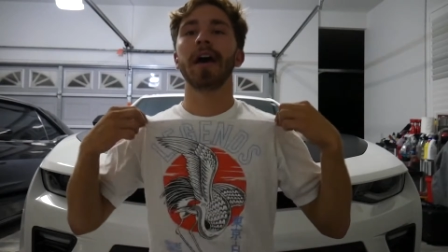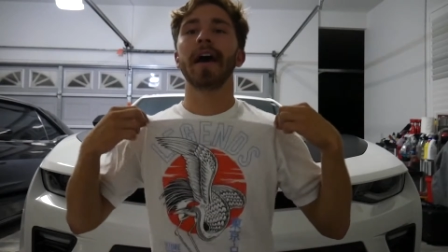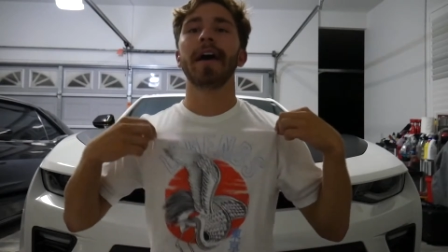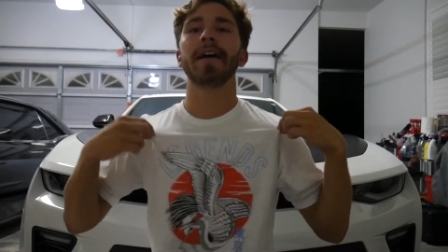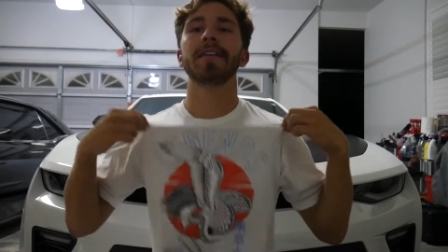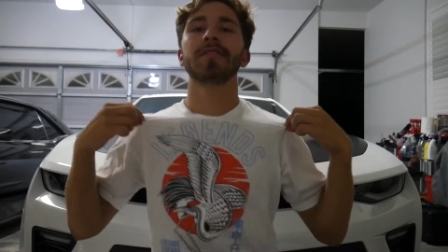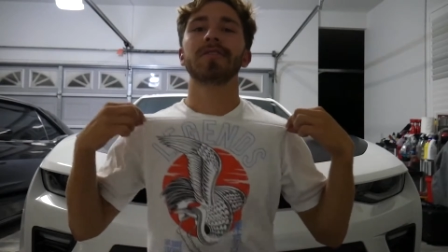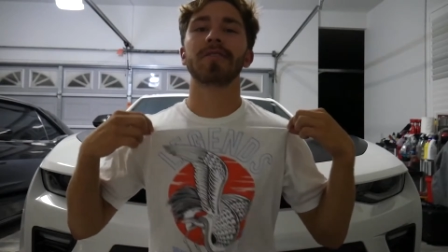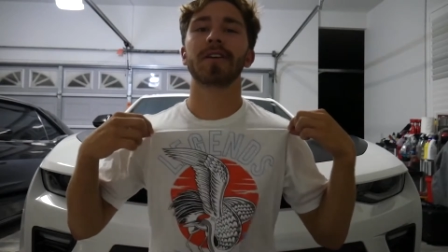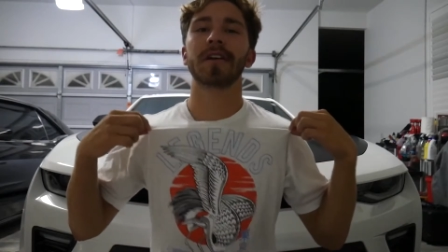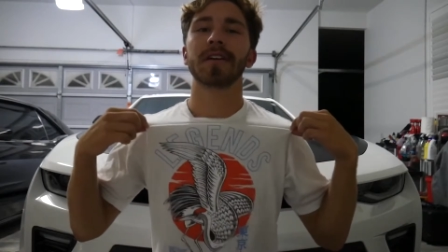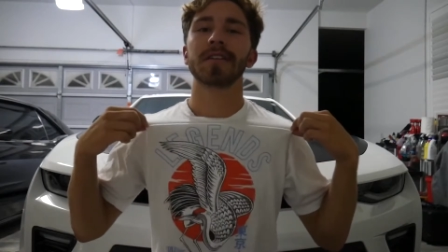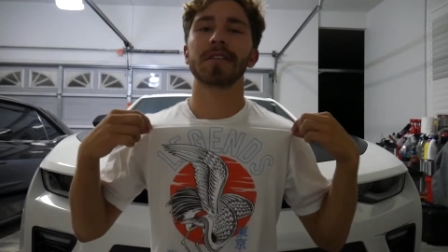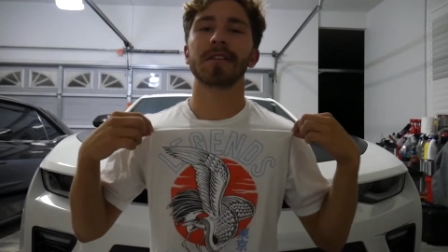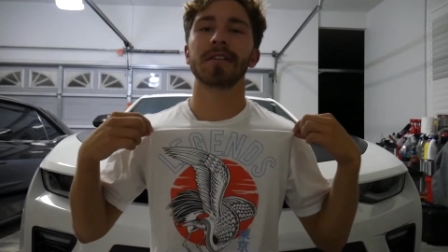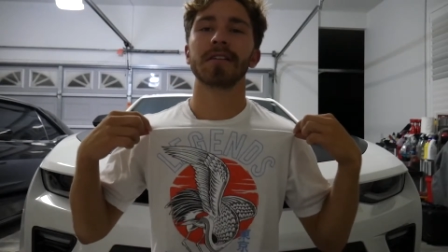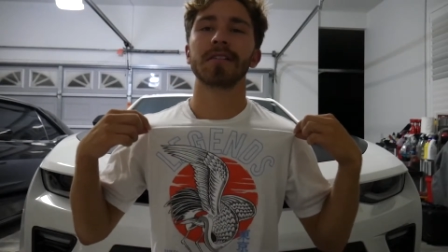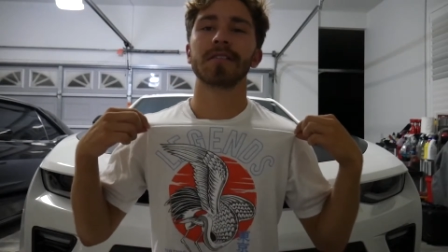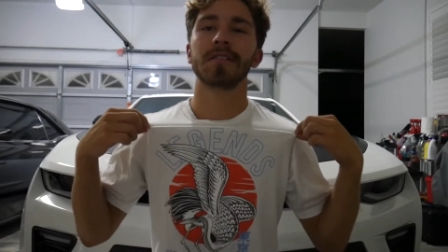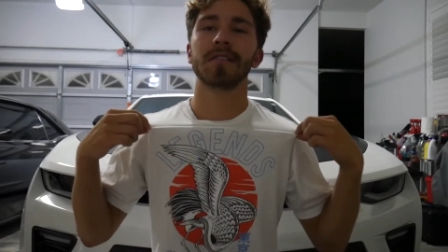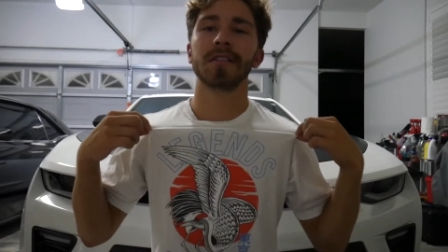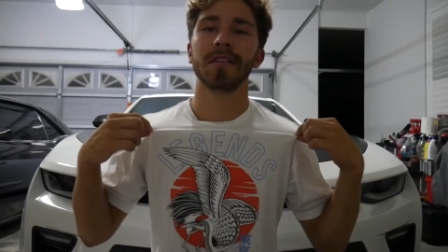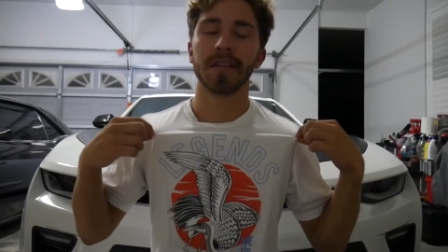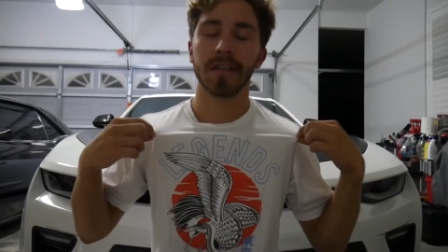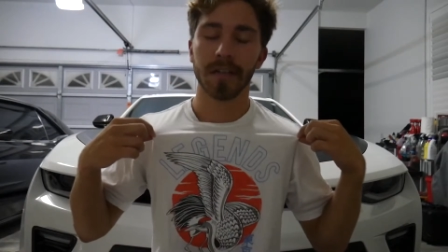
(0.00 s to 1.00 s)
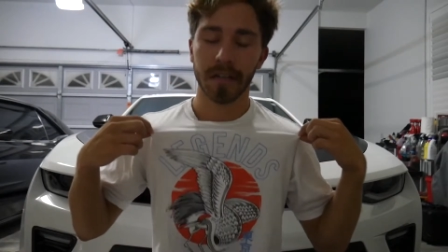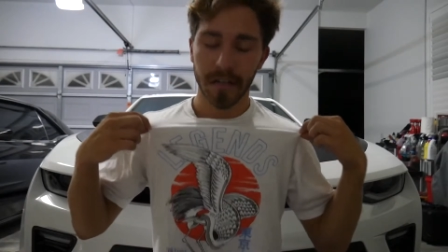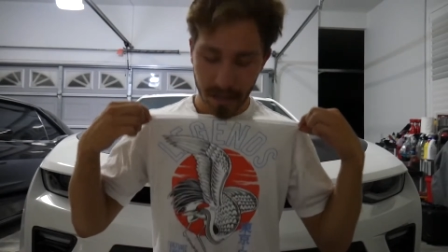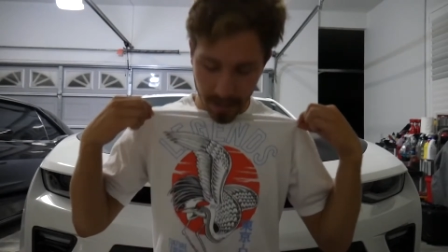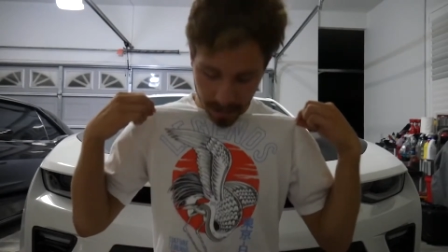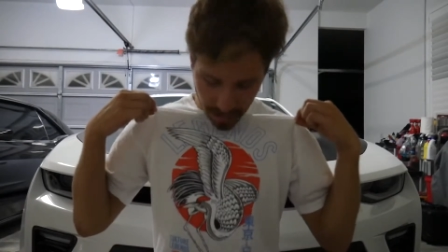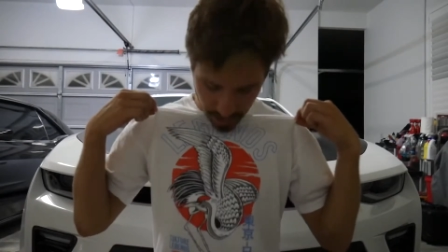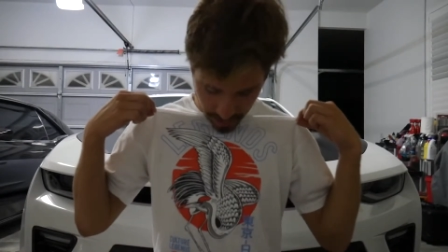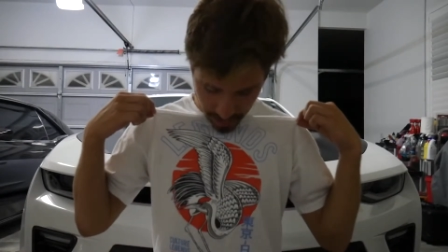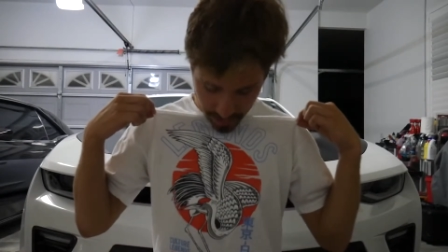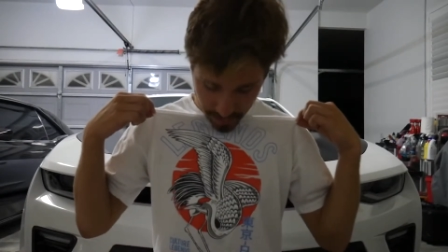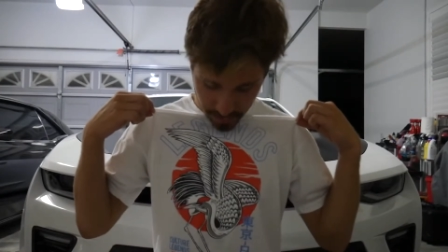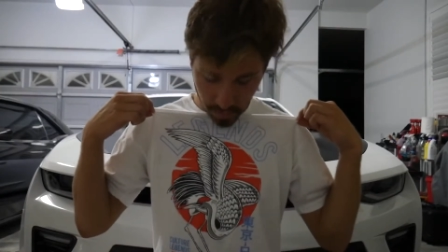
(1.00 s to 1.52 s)
As you guys can see
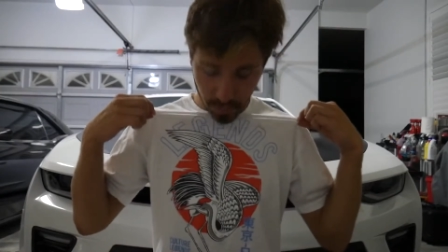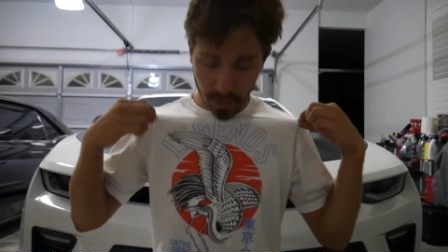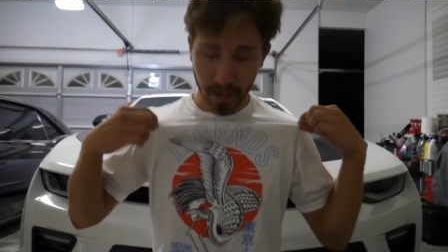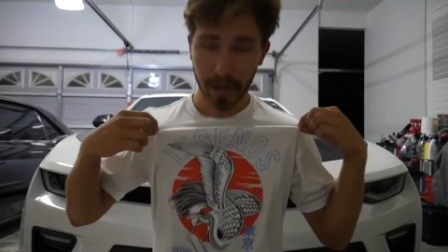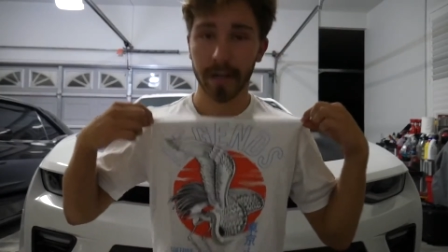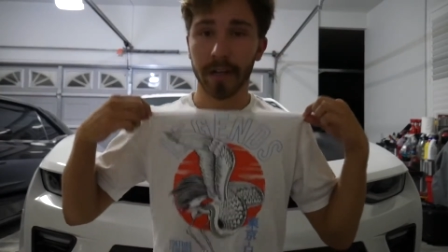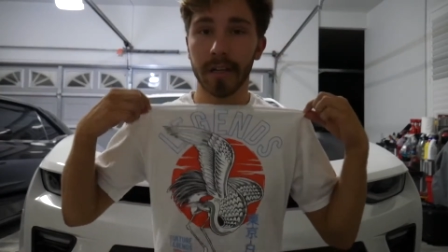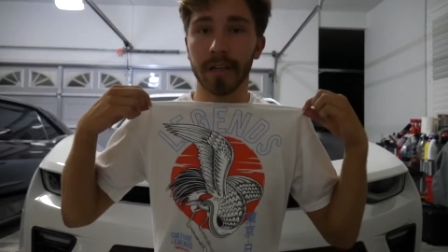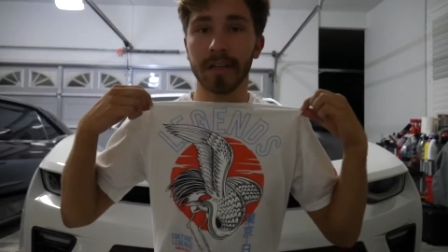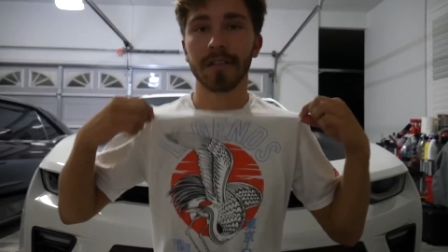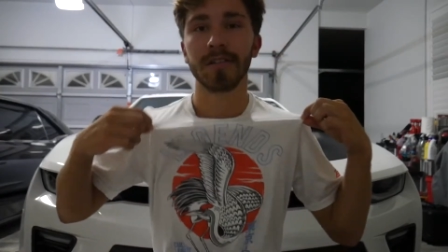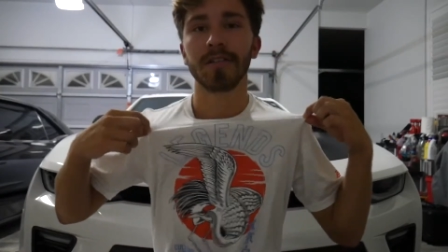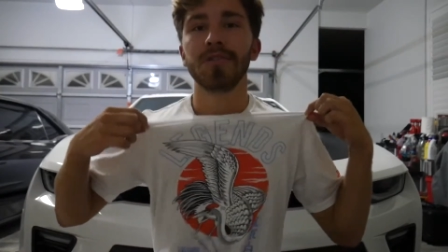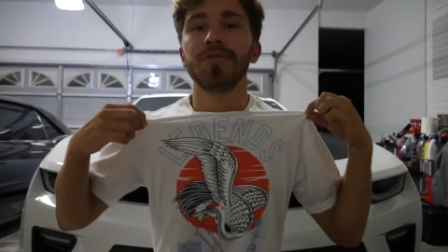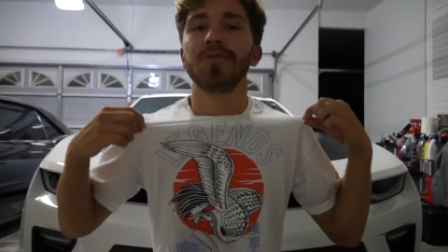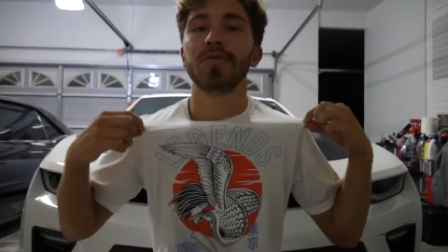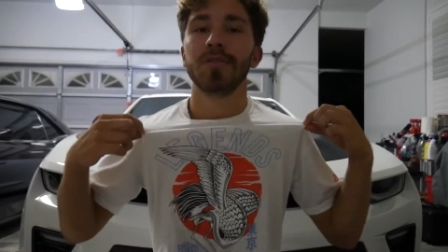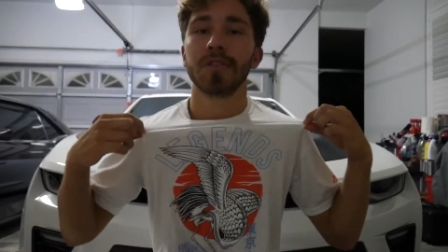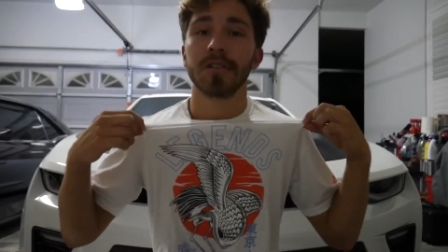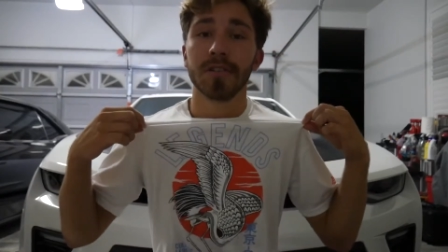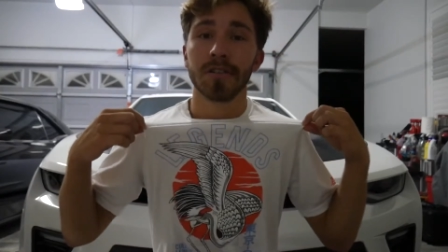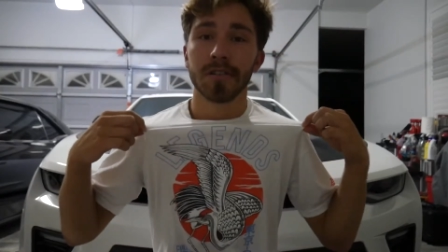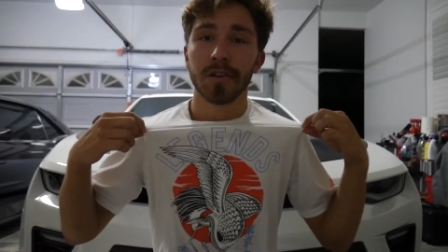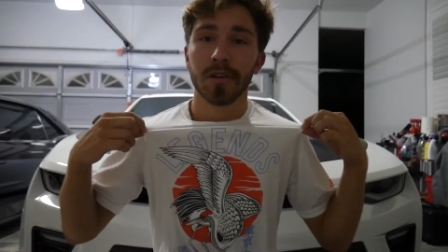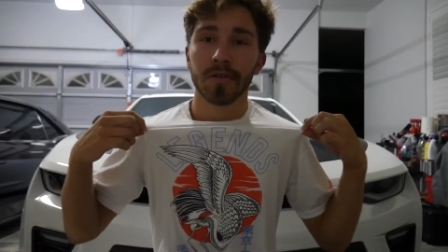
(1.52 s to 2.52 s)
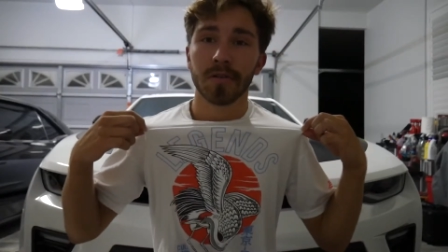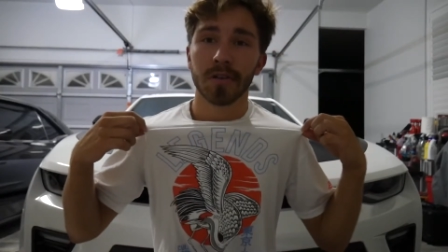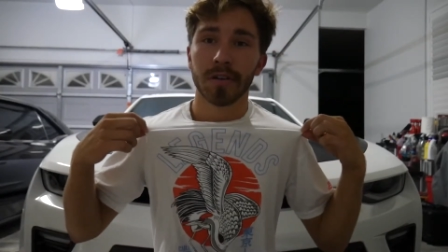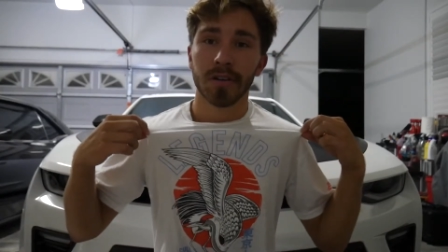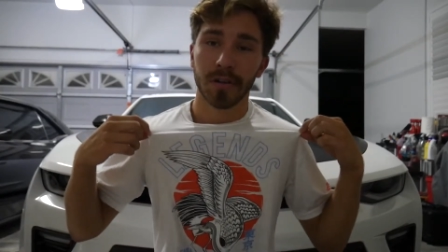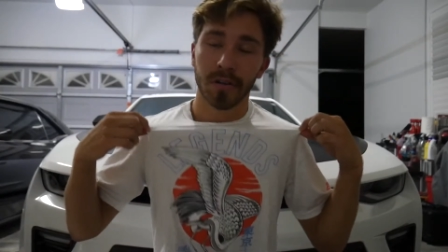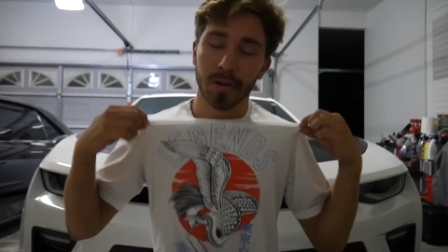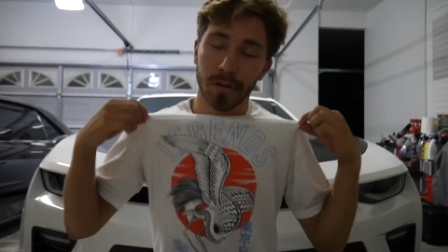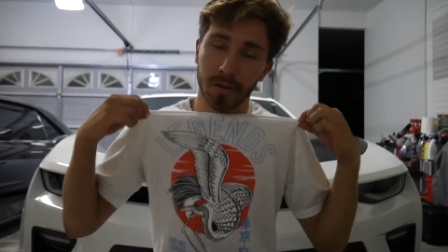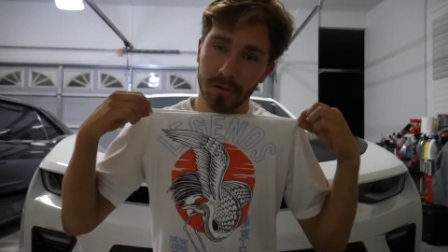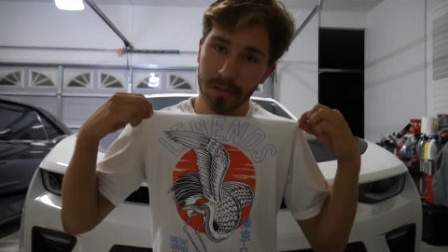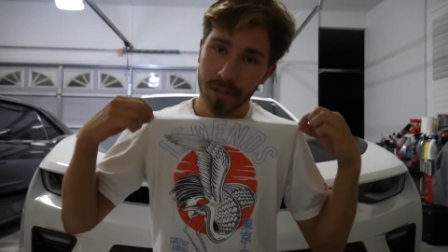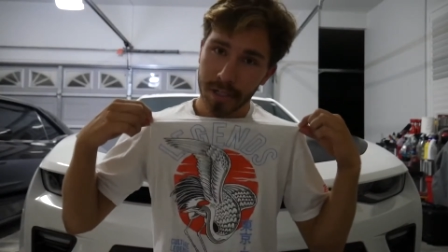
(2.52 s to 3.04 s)
here, I am wearing a Tuned in
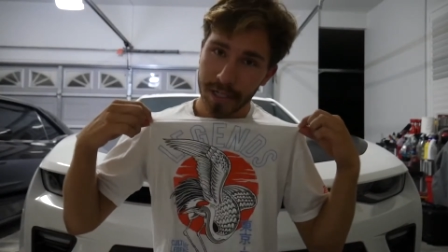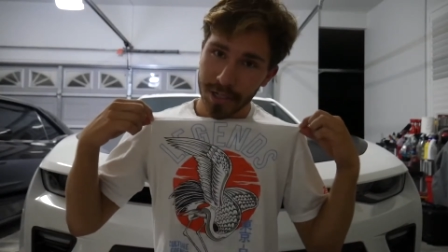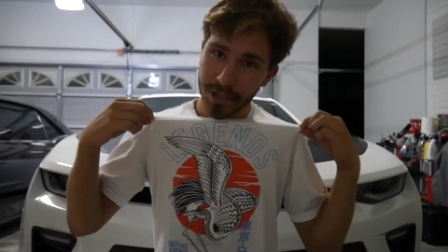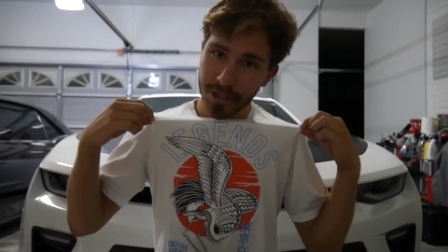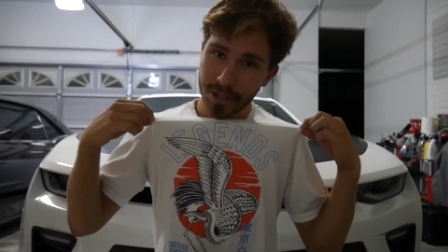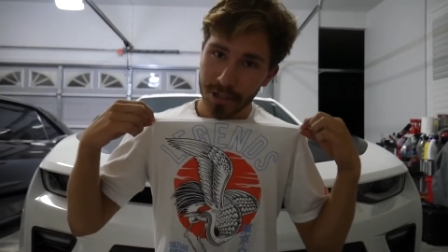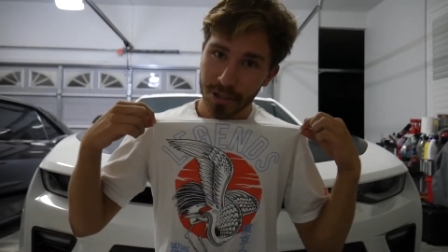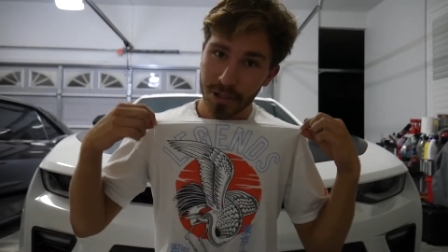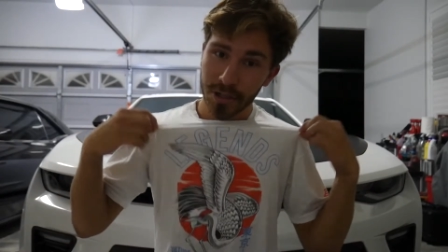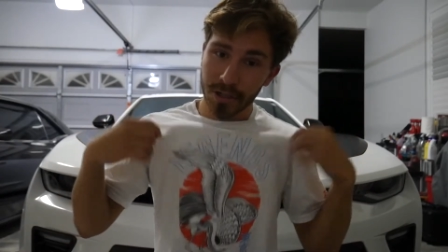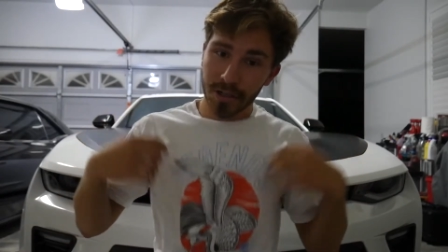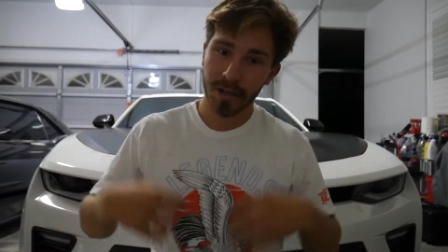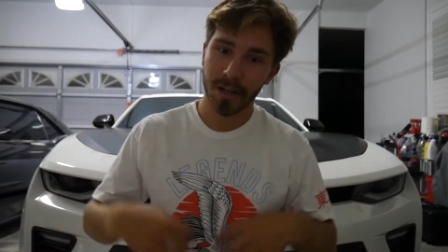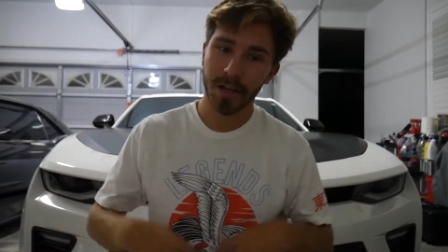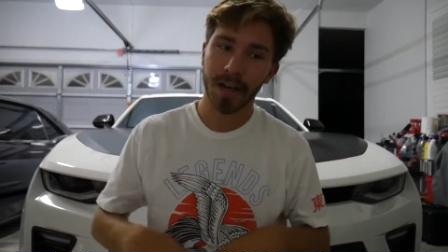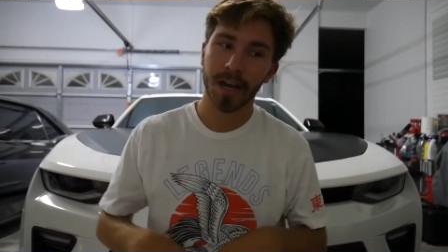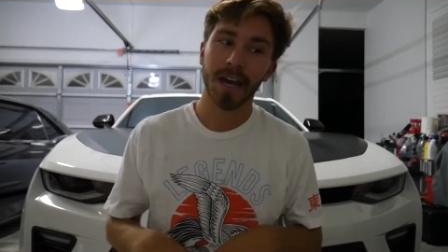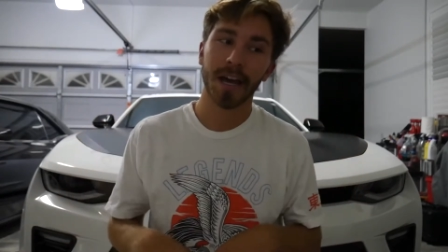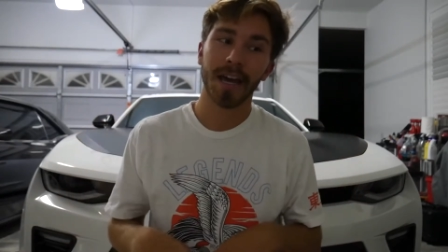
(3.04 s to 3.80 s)
Tokyo t-shirt.